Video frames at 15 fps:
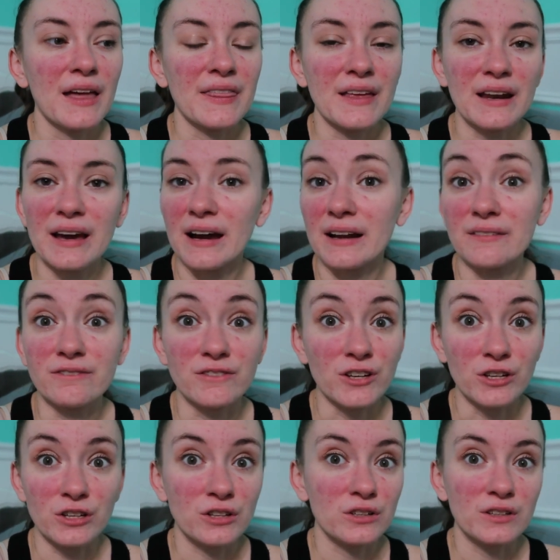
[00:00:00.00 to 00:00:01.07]
that it had a
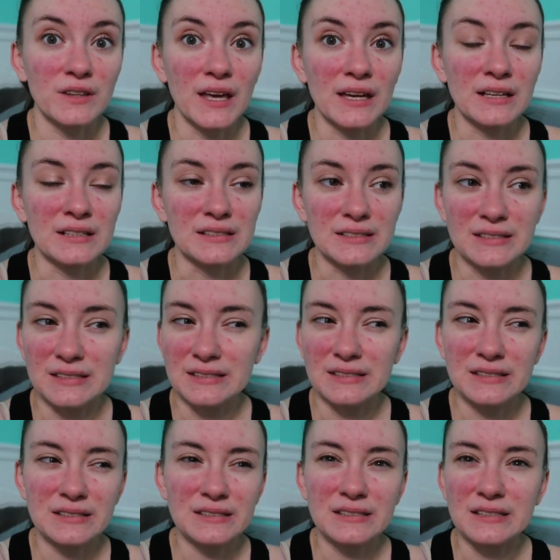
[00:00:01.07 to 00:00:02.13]
very good like
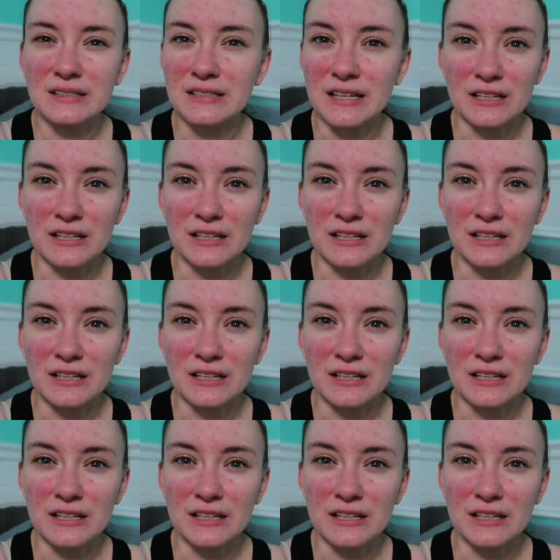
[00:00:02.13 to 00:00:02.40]
consistency,